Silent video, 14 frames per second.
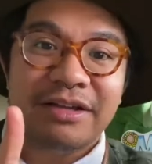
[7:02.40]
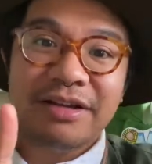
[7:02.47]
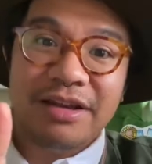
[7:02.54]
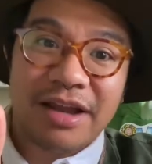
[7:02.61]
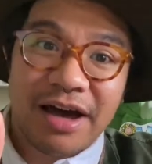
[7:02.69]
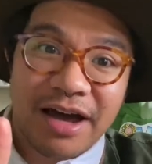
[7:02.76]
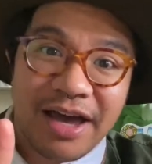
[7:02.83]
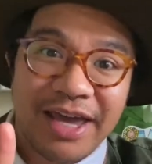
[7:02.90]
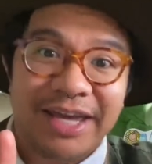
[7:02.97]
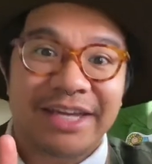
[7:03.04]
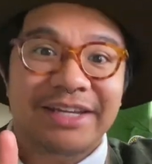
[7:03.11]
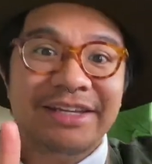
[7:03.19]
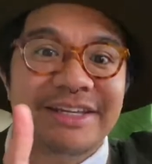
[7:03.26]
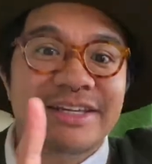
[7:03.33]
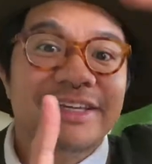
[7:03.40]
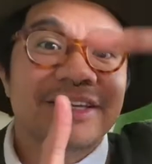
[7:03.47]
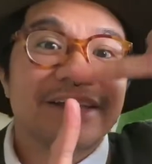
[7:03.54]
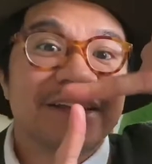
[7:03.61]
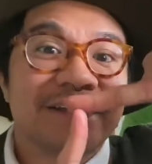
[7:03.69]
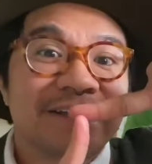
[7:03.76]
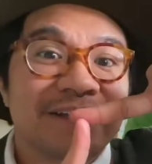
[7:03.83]
9,
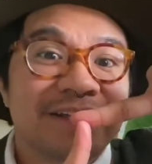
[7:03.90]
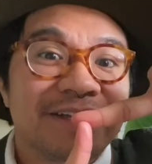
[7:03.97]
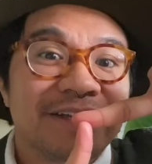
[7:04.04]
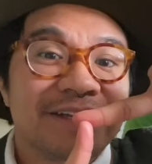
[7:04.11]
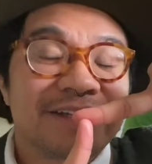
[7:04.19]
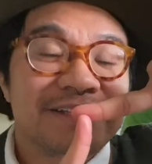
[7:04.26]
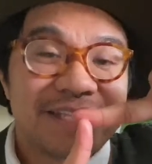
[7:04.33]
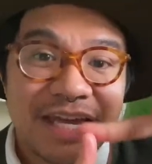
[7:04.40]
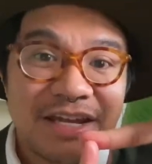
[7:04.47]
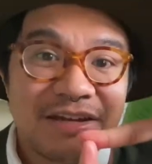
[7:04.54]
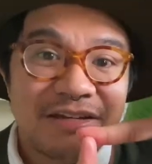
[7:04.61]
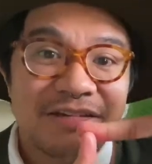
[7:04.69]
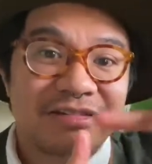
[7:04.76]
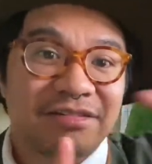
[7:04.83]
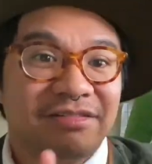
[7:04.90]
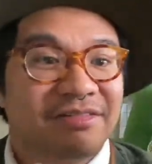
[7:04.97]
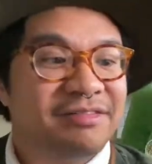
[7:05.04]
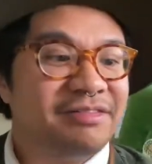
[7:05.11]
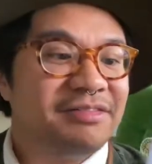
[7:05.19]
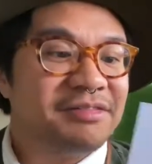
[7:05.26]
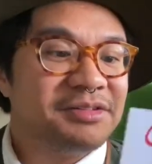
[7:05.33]
10.
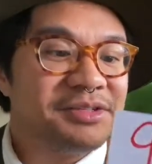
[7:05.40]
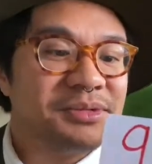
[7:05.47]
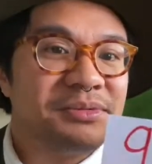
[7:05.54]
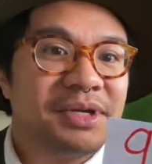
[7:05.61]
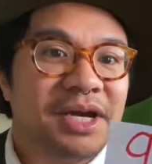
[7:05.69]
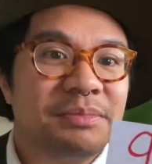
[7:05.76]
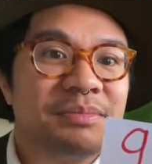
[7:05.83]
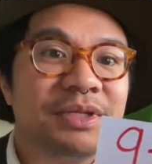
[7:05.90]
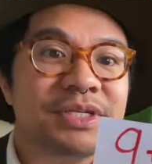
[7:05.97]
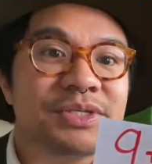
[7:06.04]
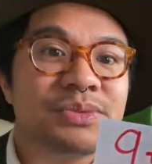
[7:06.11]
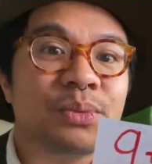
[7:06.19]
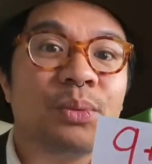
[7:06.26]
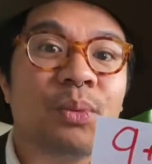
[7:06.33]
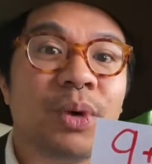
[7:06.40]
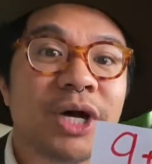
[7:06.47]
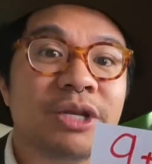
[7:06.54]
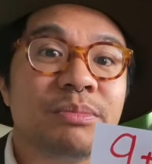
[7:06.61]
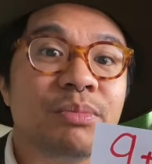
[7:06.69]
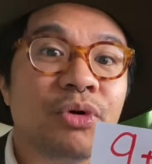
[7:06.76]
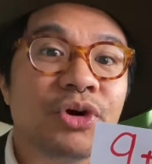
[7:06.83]
So 9 plus 1
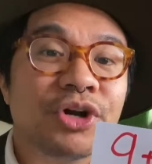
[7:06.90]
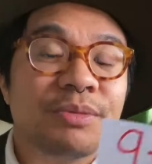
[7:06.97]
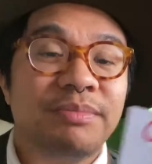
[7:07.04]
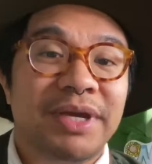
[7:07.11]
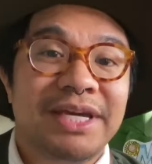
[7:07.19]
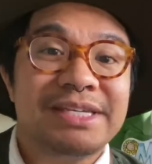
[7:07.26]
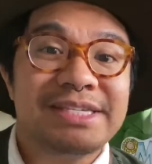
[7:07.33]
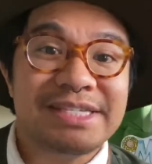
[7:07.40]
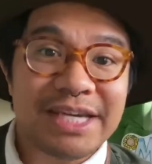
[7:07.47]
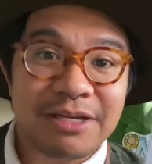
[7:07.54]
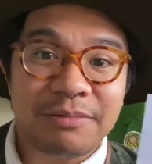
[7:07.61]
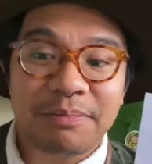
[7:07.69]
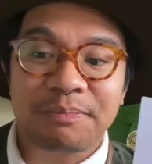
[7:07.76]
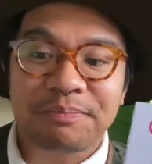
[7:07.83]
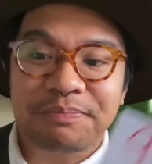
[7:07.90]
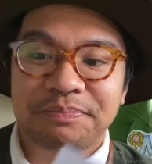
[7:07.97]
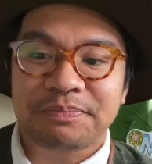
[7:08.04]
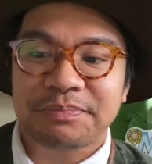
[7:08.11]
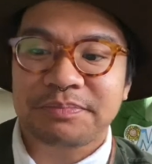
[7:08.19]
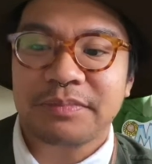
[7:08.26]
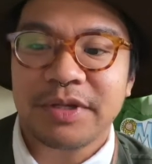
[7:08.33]
more makes 10.
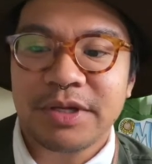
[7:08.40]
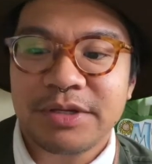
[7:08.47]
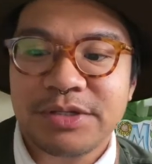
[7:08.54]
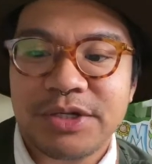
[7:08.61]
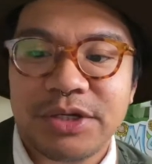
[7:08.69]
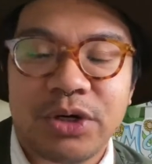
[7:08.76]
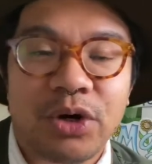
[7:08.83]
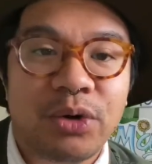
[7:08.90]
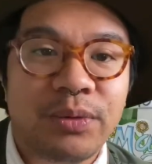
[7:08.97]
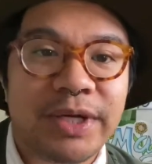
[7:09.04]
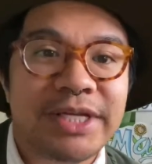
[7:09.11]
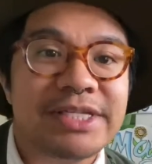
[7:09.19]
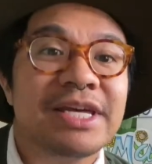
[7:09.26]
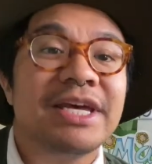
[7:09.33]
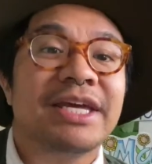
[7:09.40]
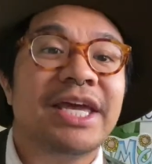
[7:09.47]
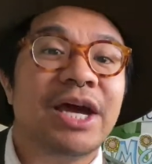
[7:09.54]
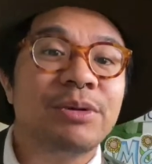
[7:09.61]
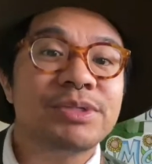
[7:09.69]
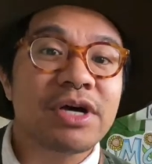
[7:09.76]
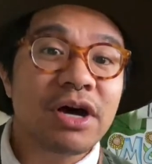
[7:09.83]
So you can always
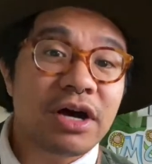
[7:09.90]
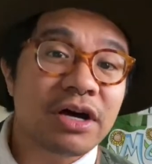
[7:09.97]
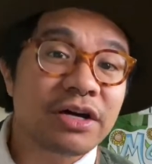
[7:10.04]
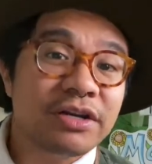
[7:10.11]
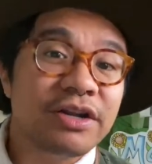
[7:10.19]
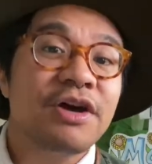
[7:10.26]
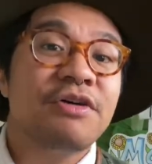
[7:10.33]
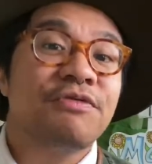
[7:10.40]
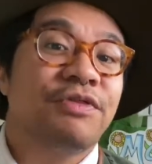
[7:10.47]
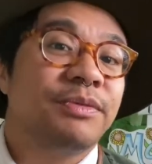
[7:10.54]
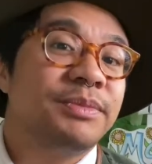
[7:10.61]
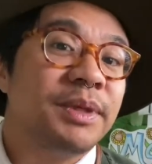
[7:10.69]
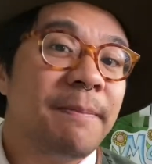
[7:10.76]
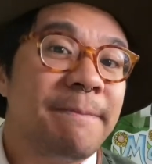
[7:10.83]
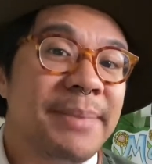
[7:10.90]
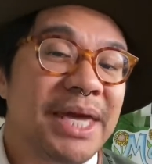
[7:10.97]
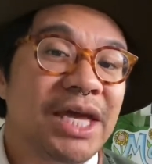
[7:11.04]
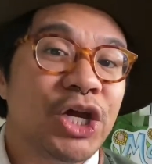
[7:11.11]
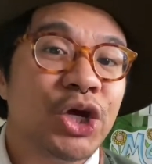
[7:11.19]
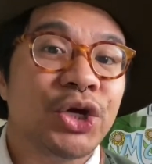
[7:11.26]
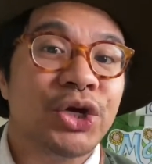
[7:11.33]
count on from the
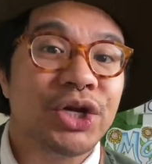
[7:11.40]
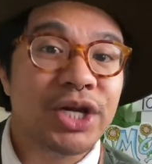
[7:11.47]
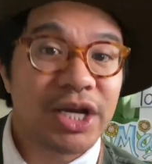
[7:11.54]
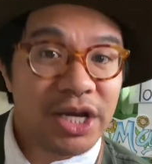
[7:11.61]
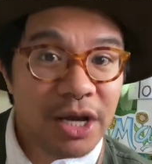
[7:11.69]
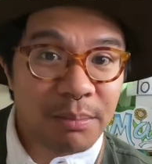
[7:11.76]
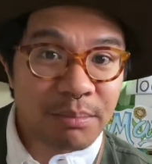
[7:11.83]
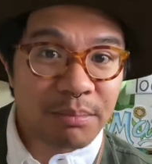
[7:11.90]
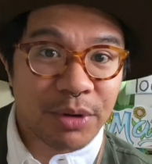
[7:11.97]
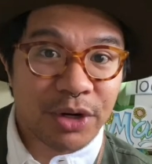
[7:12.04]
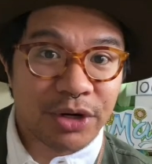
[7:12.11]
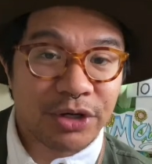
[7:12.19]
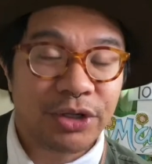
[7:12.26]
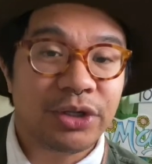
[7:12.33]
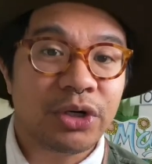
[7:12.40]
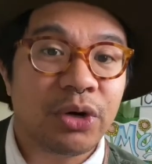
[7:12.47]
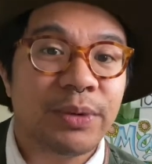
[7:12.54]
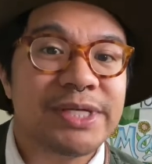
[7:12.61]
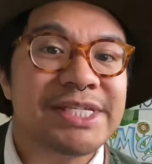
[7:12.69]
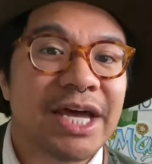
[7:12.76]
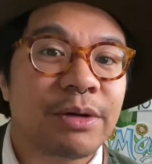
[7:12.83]
bigger number. You can
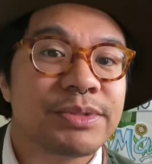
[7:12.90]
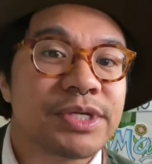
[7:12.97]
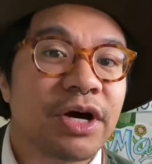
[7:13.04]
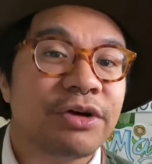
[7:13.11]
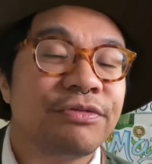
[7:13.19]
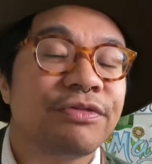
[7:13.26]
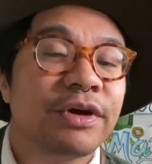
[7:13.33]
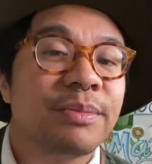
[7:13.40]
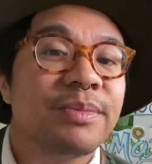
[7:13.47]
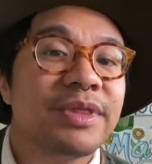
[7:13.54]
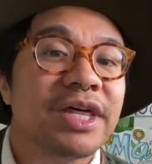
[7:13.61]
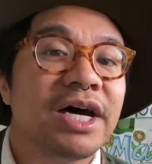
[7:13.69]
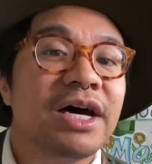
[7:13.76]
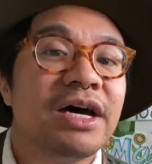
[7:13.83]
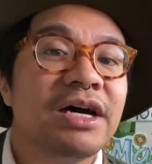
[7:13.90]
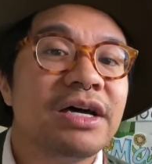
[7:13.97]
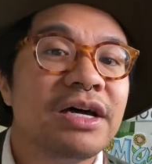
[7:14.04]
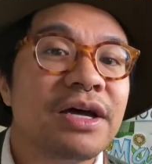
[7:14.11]
always count on from the